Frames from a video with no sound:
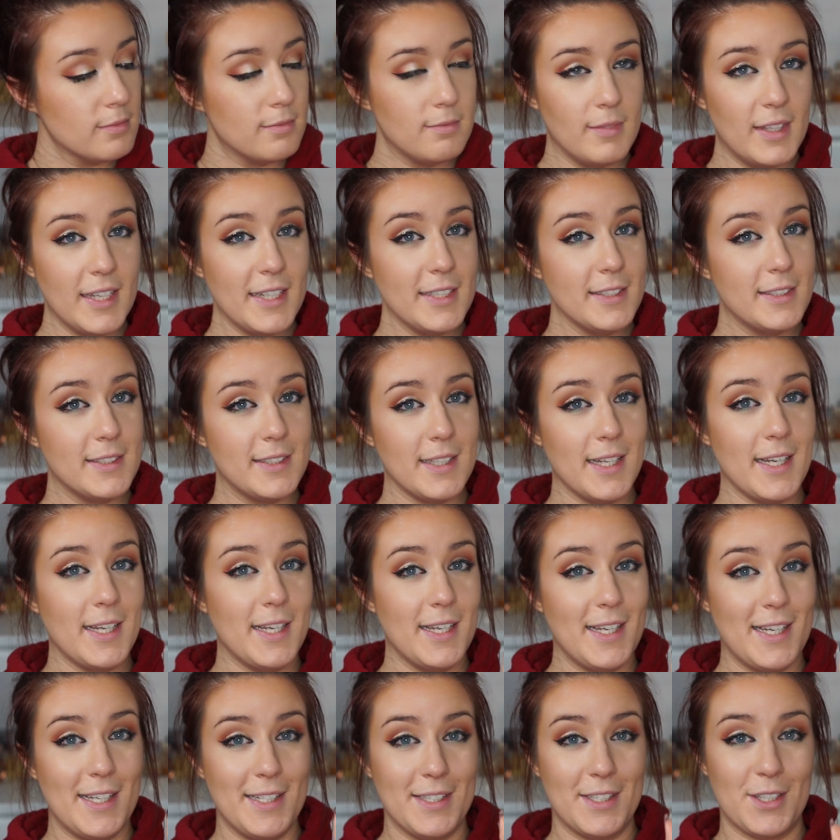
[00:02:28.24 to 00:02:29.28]
this
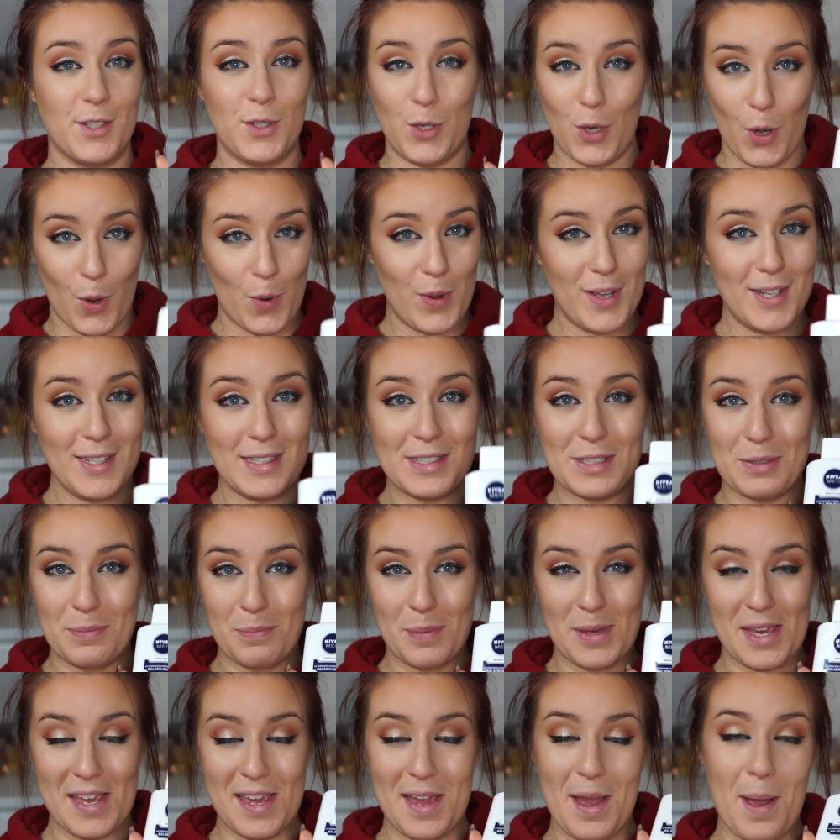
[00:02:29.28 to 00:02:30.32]
is going to
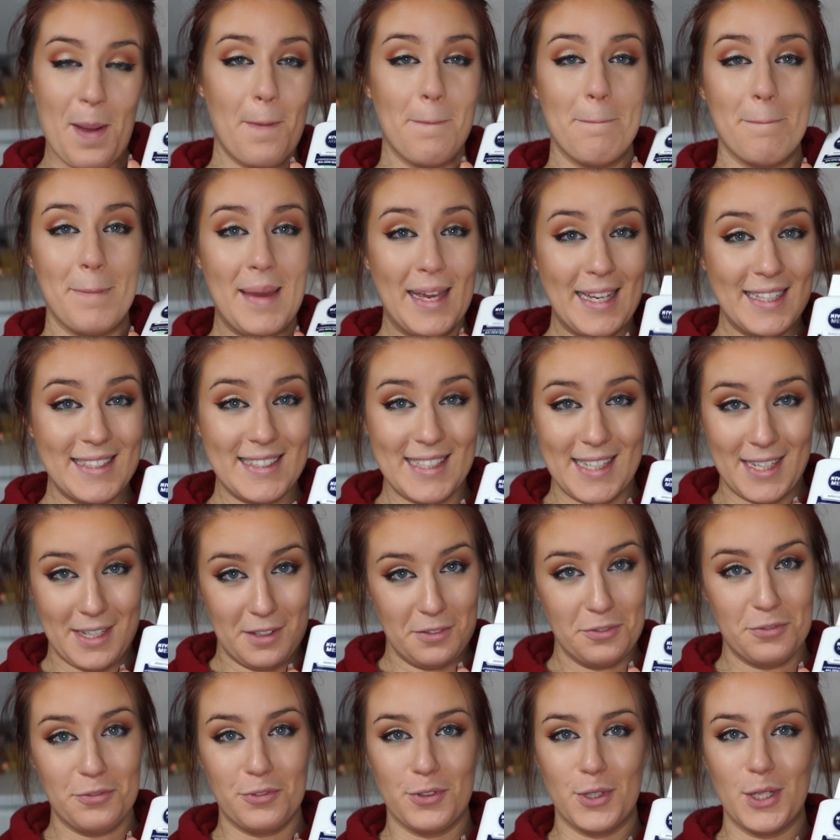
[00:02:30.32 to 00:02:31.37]
be
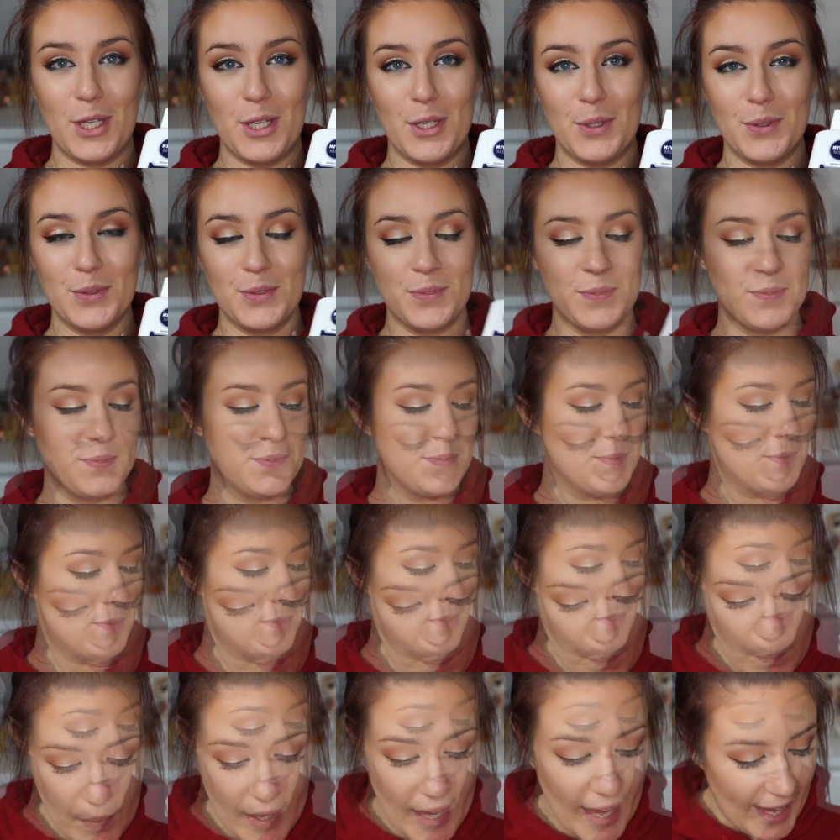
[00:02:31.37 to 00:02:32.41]
amazing for you.
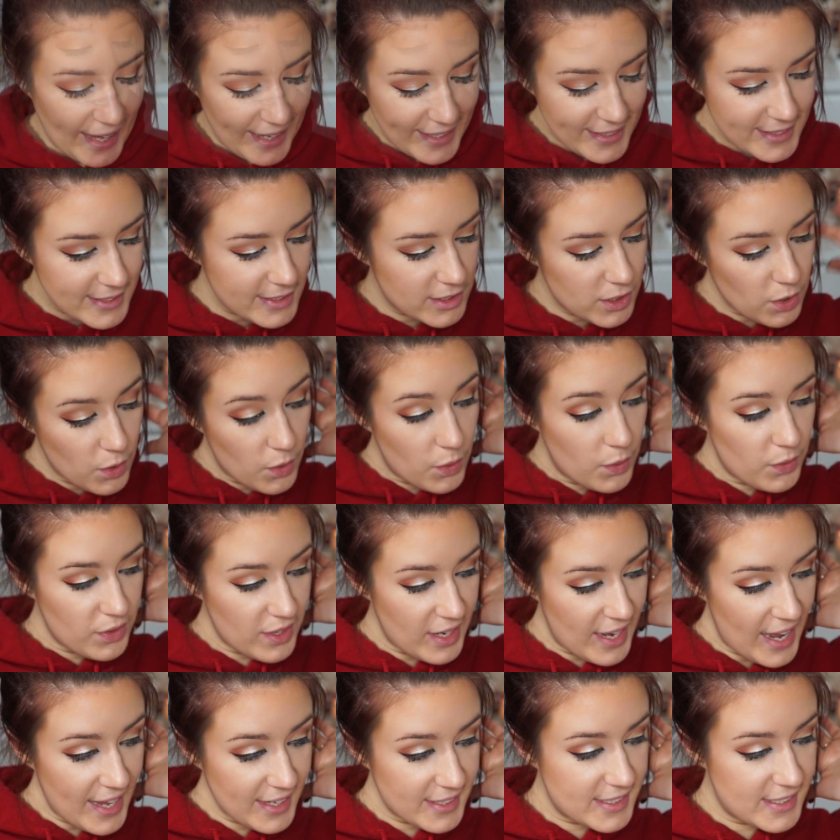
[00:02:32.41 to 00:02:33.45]
Okay, so the
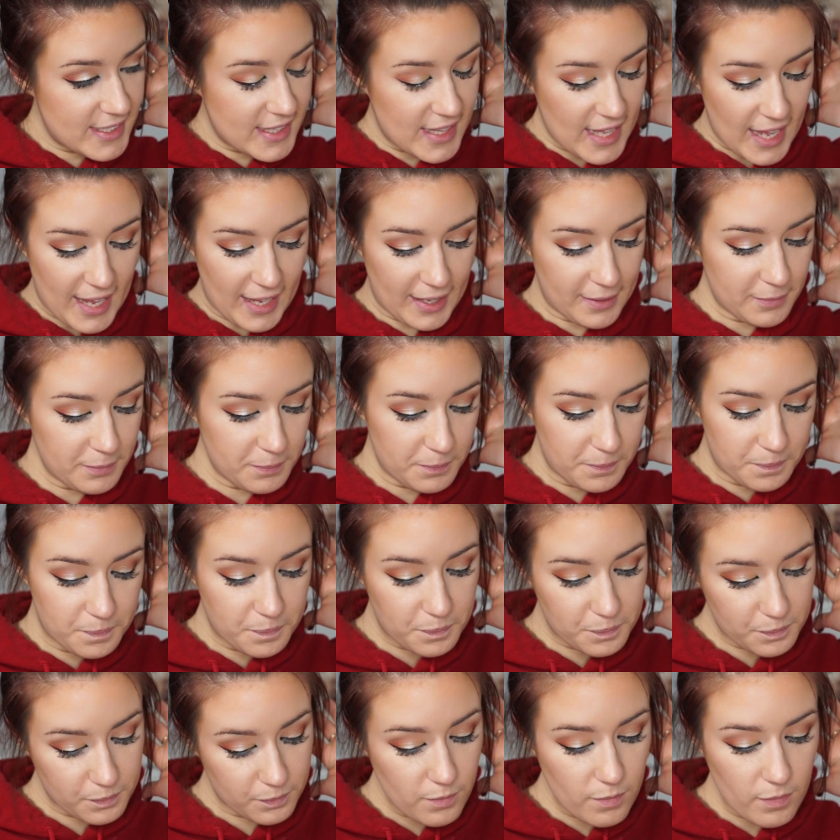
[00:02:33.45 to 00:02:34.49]
next thing
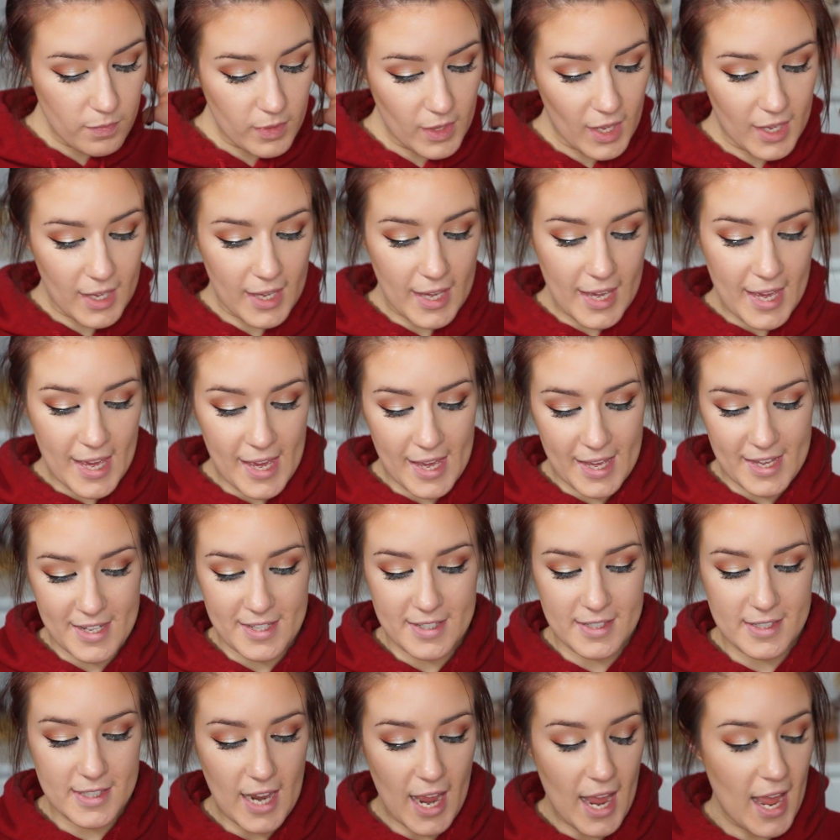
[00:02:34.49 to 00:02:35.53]

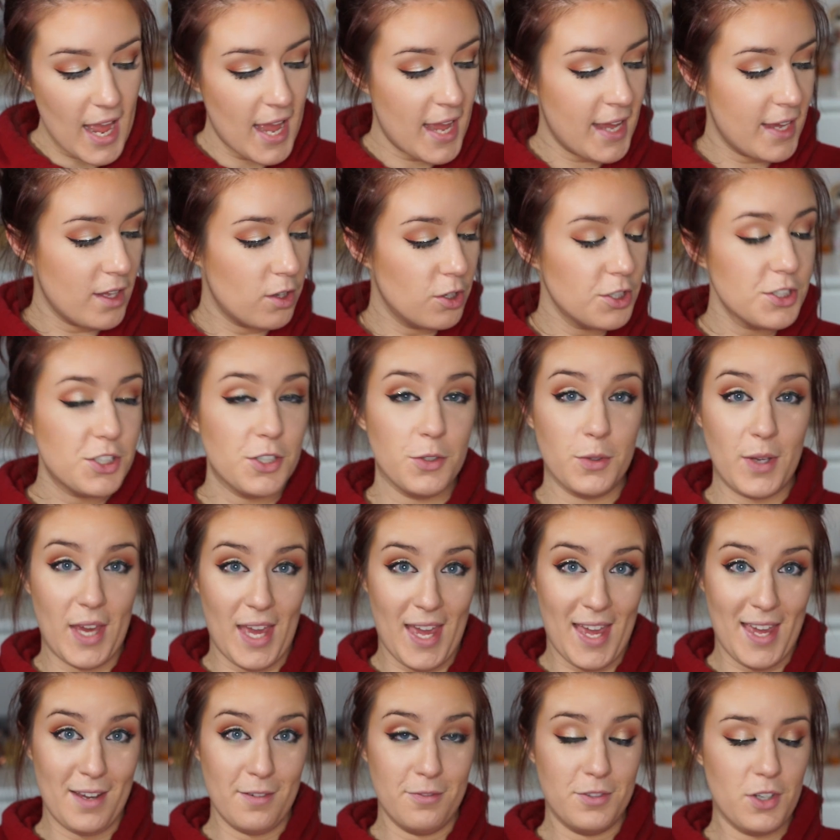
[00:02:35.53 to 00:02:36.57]
is I also
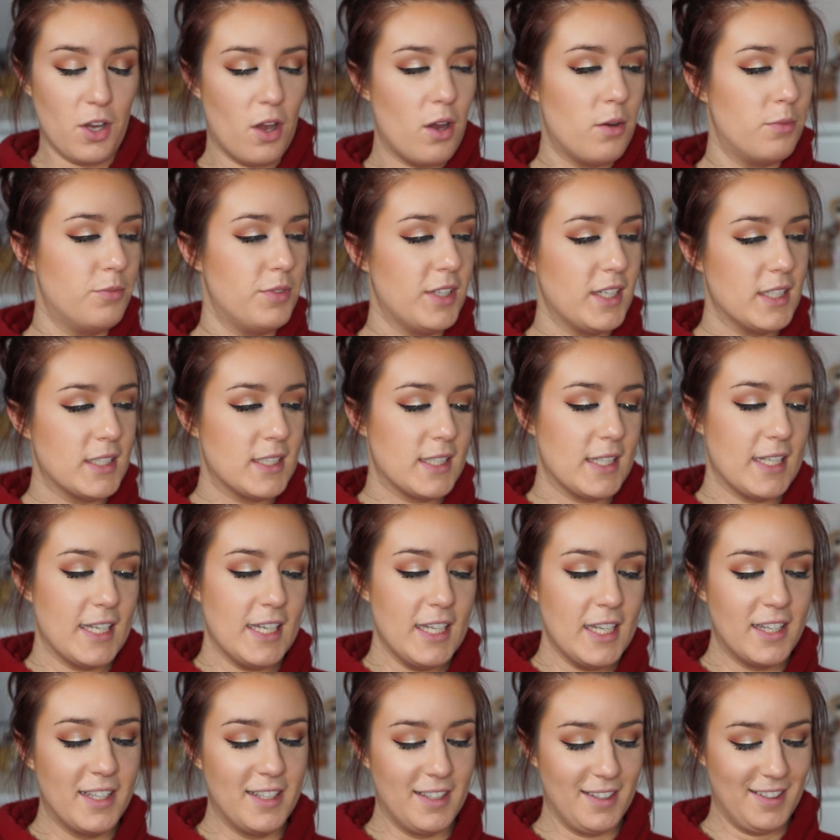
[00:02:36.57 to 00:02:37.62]
caved, obviously,